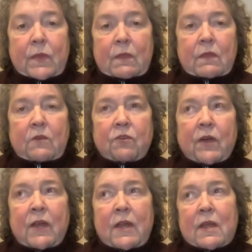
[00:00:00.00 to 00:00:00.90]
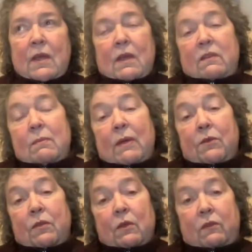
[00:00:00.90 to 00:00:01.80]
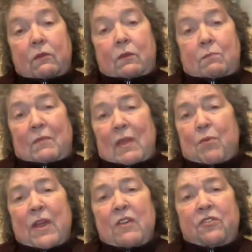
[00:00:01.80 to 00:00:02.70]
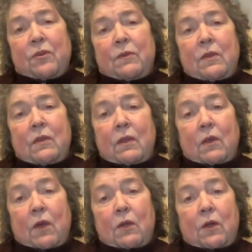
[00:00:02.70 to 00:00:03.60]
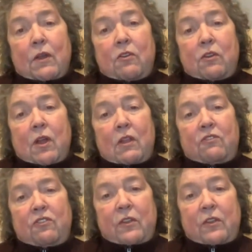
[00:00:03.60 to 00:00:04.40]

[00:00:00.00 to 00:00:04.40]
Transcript: they tried some other. Th they brainstormed the oncologist